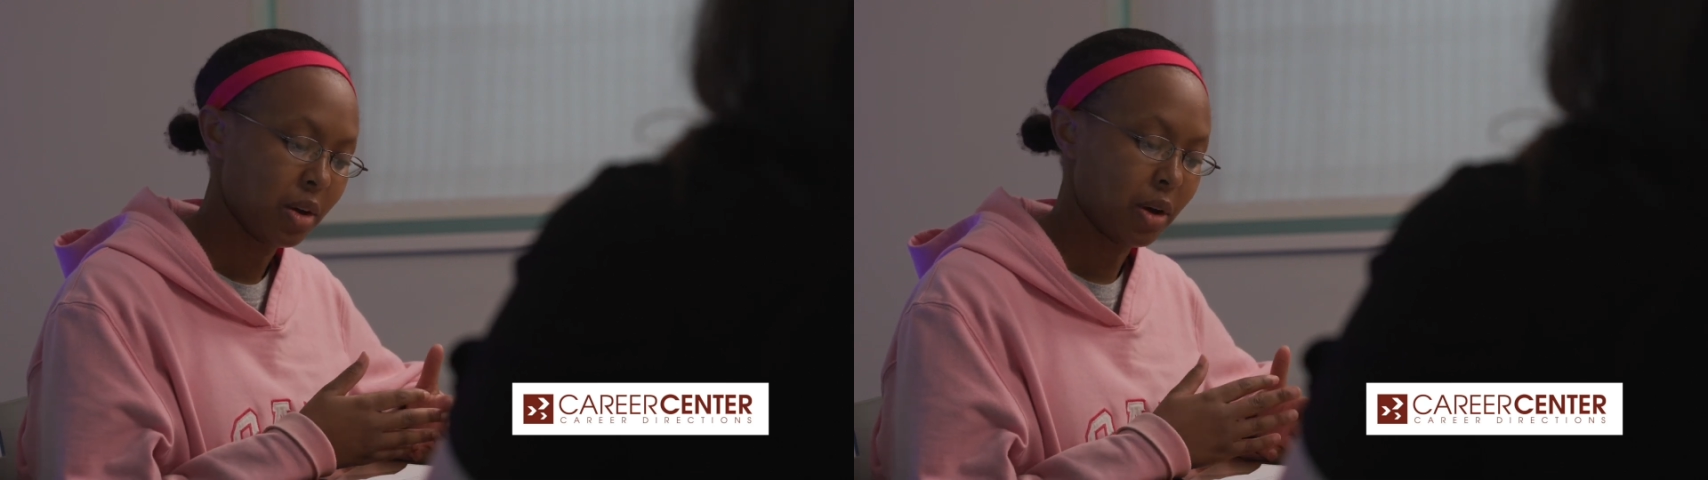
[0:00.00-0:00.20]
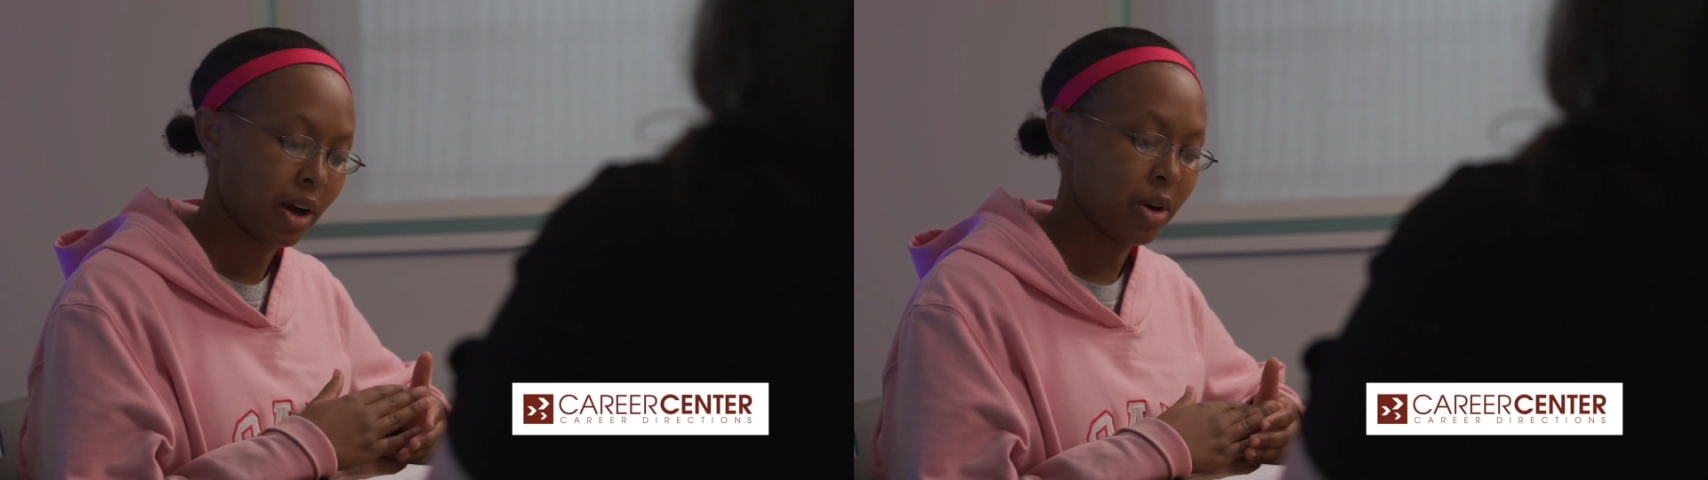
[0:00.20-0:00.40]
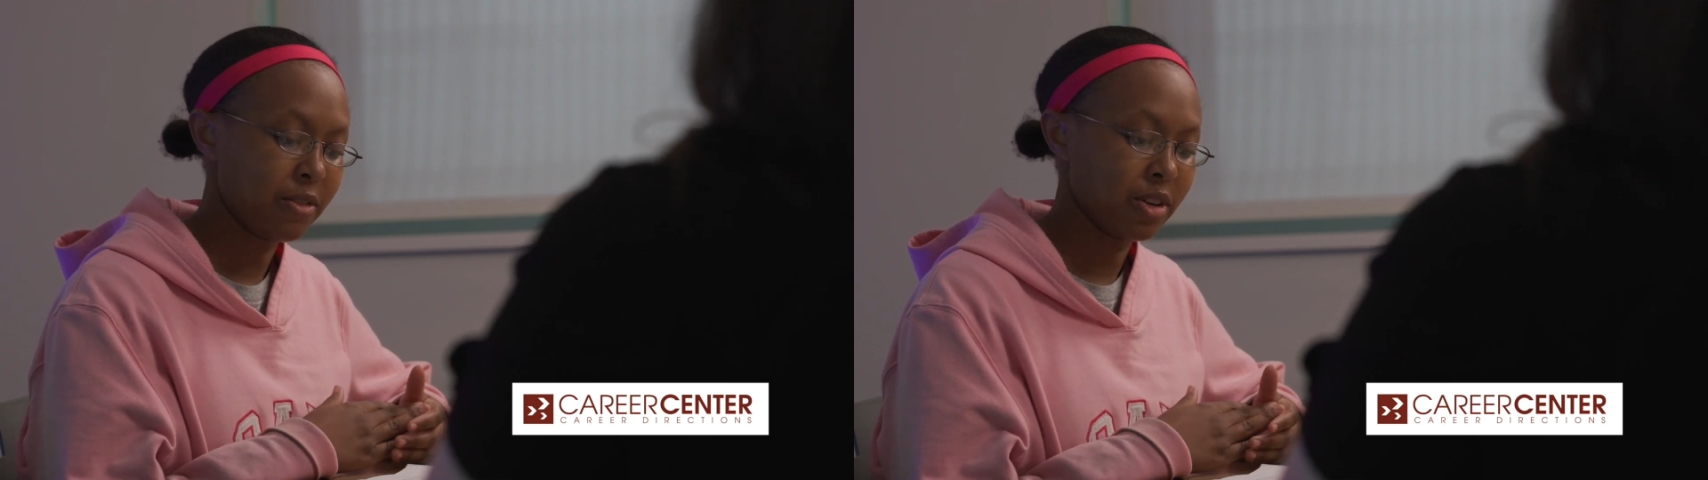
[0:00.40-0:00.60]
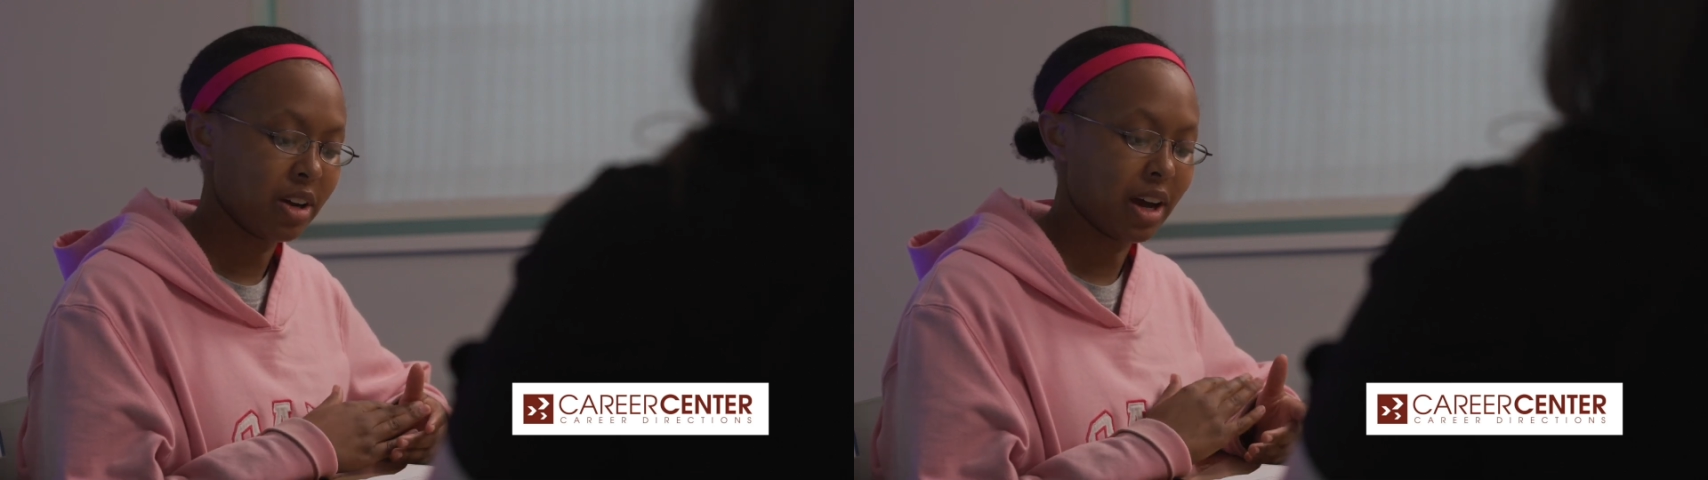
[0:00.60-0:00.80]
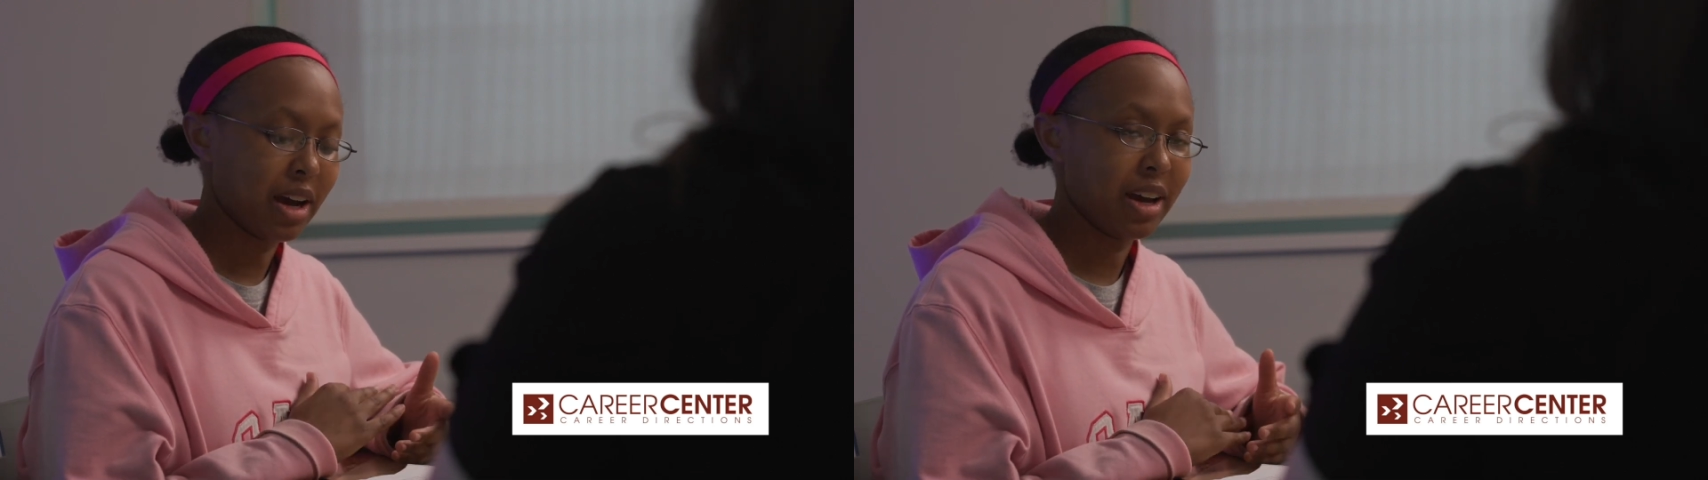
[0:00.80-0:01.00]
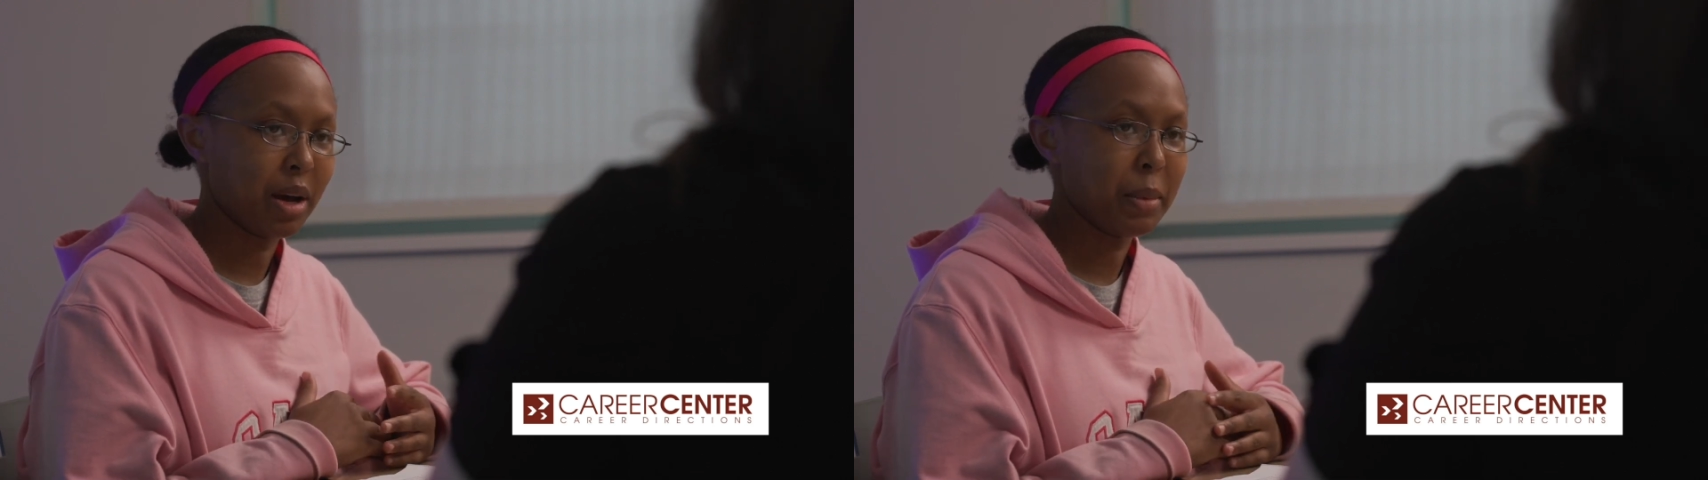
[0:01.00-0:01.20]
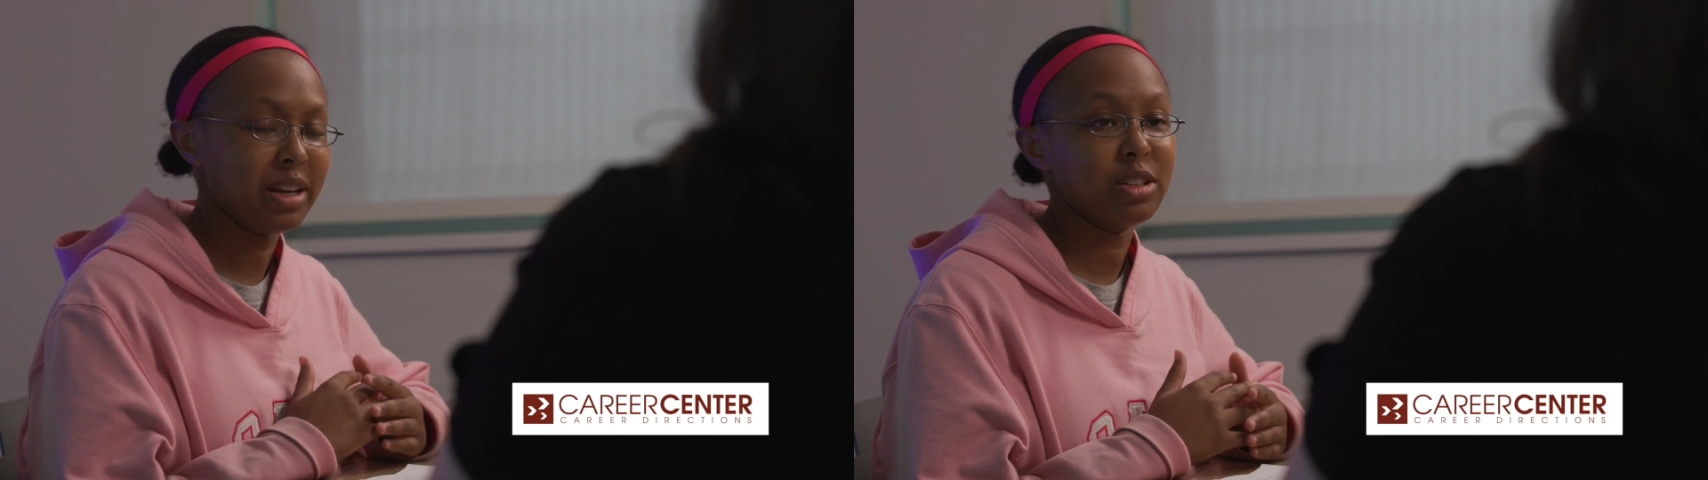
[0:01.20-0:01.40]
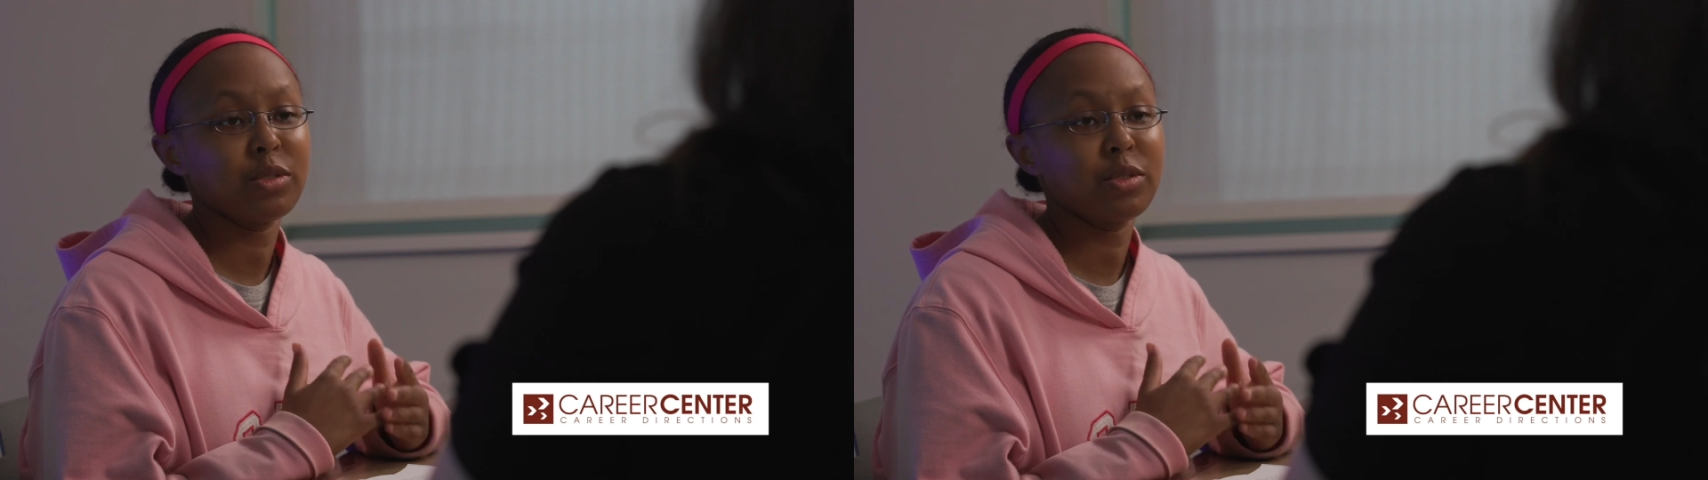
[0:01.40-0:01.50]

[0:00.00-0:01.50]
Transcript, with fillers: However, I might need